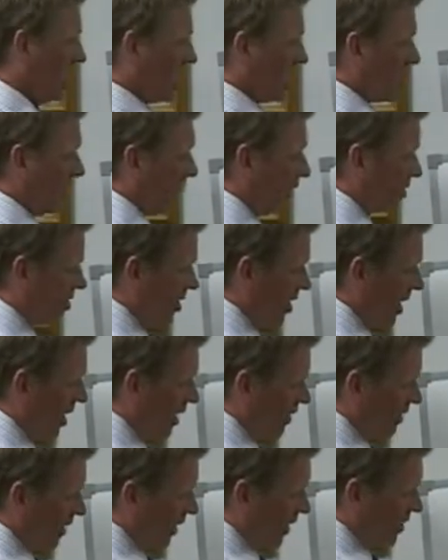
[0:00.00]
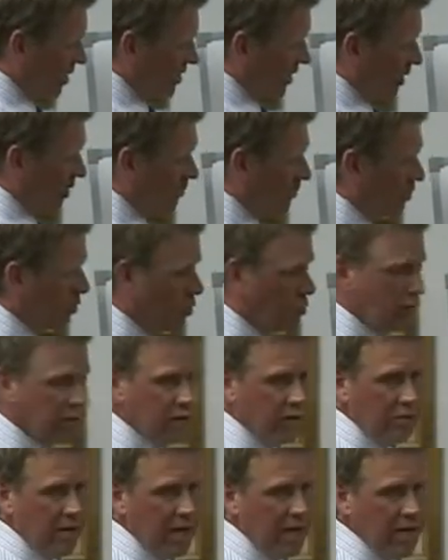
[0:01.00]
So there's a lot of things that can pull
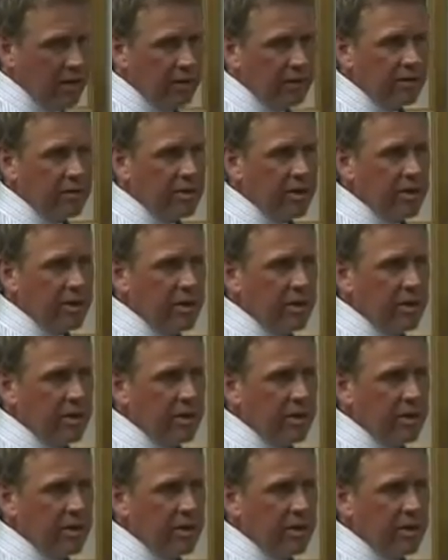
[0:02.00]
you down